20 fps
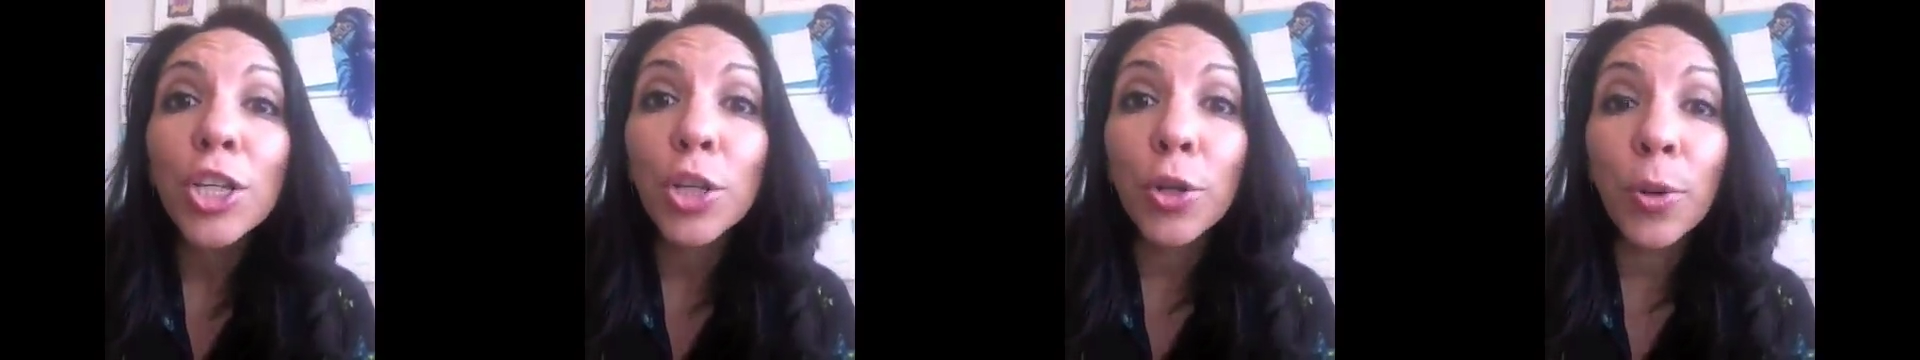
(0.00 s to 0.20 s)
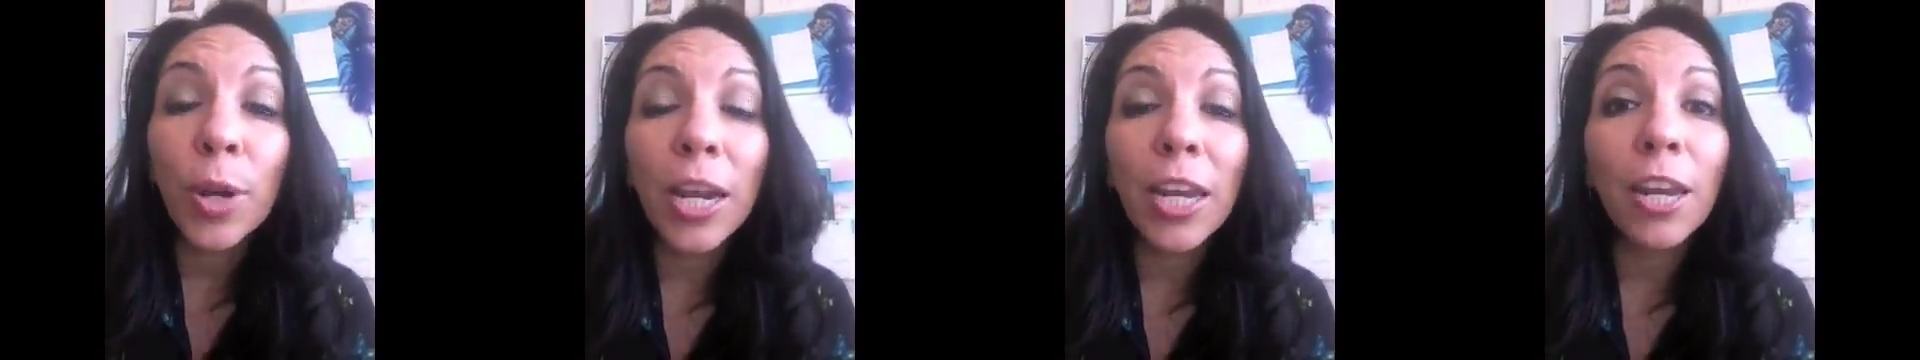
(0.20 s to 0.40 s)
to
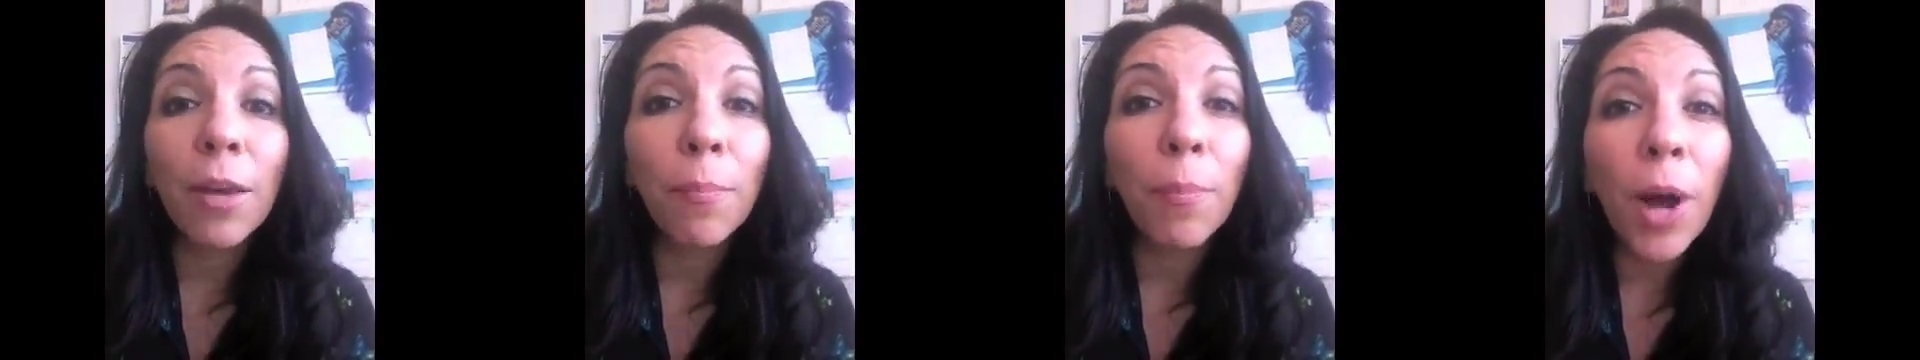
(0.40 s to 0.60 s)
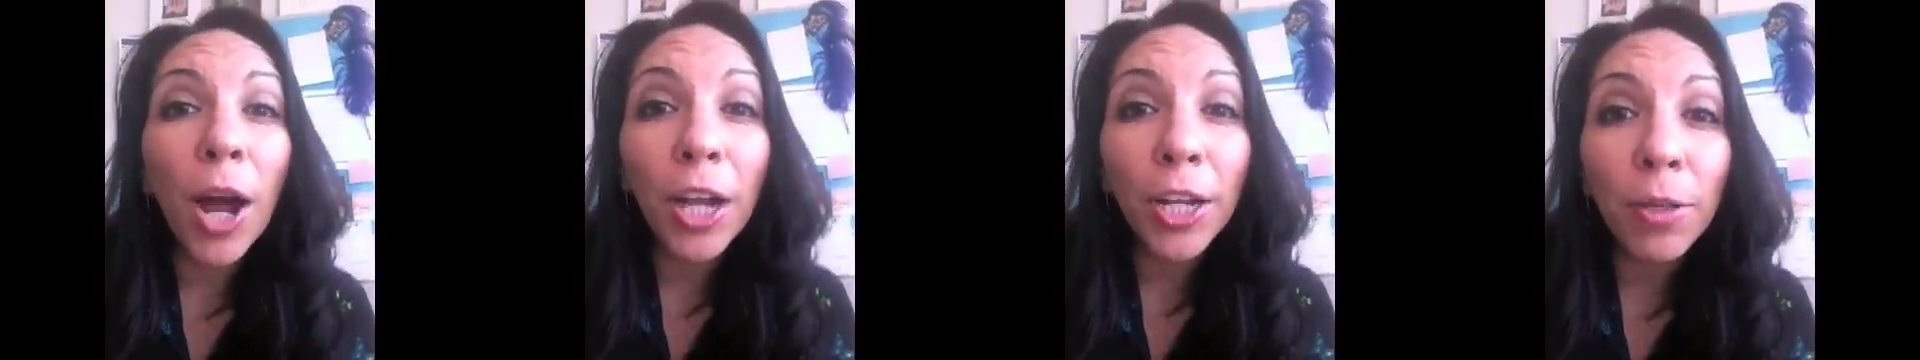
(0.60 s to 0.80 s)
creating a
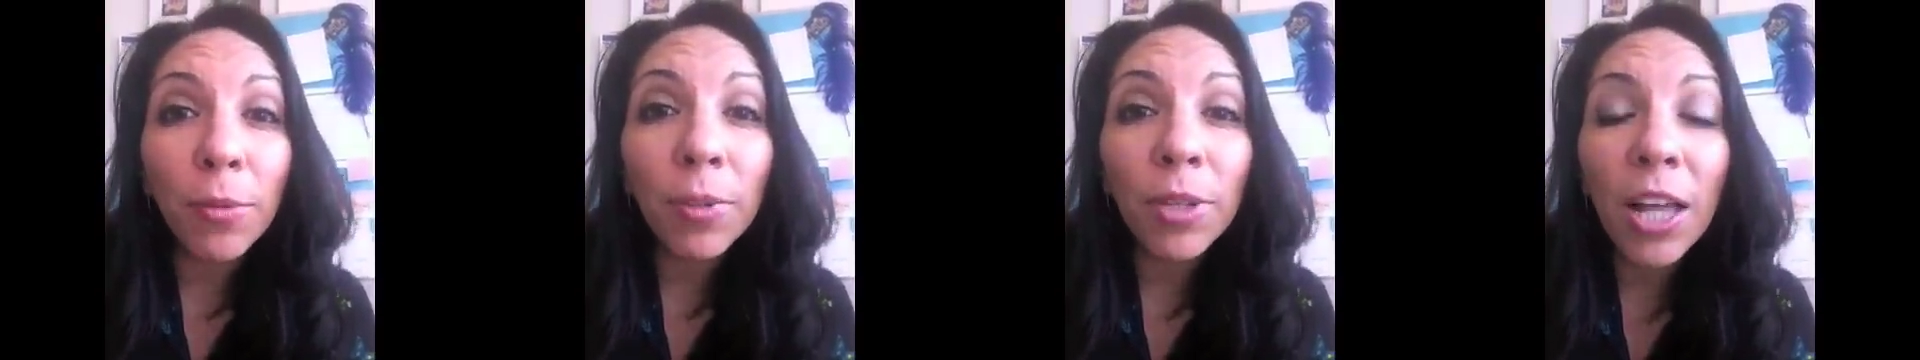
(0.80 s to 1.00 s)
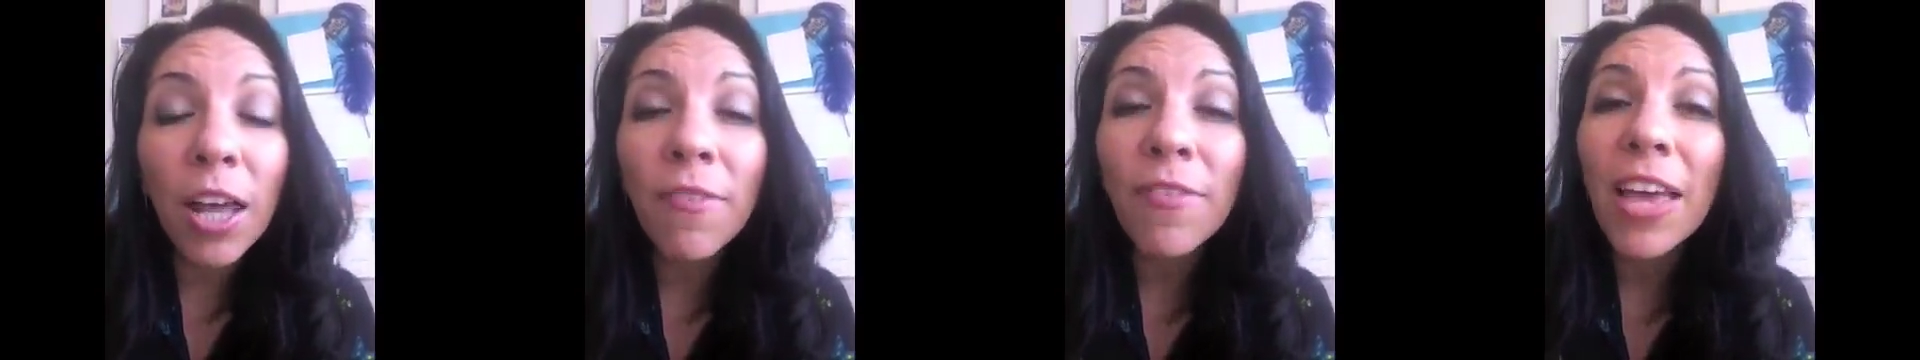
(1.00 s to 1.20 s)
body you
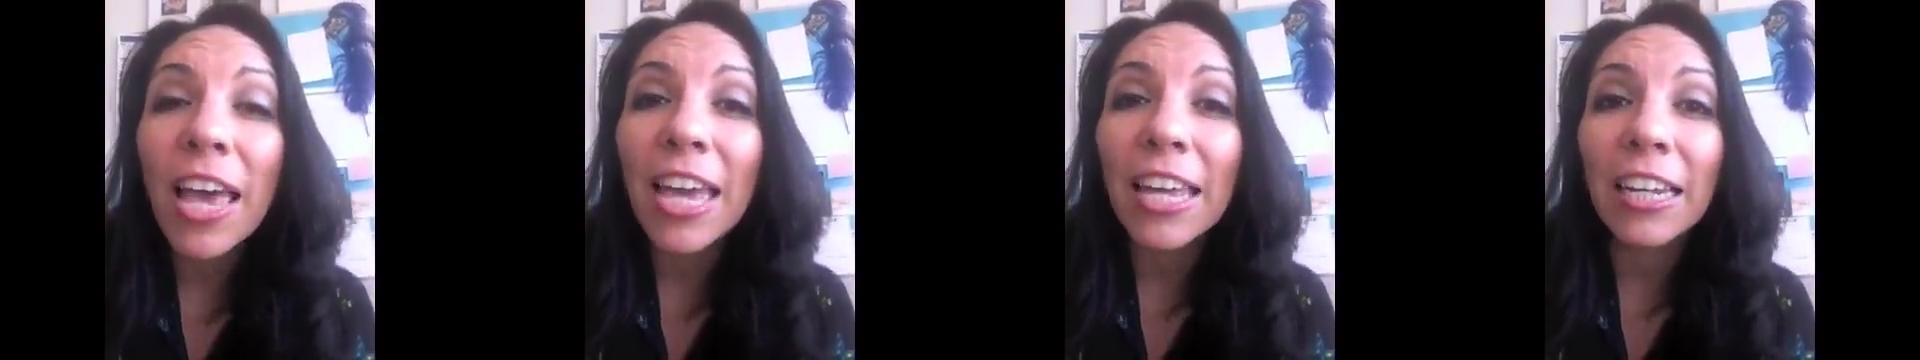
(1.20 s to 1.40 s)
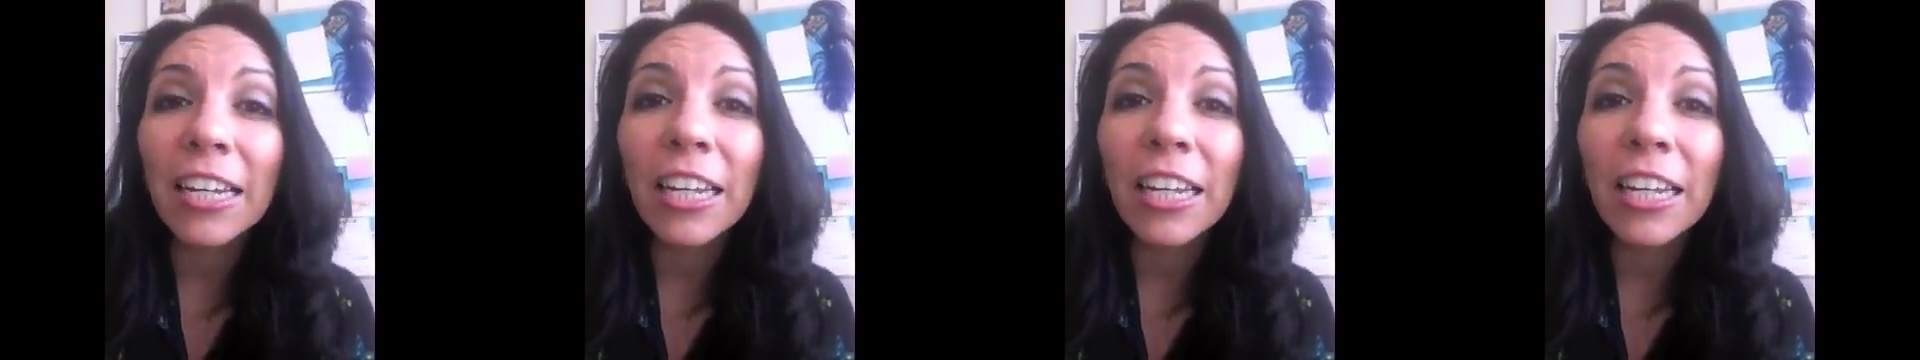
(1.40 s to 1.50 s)
love and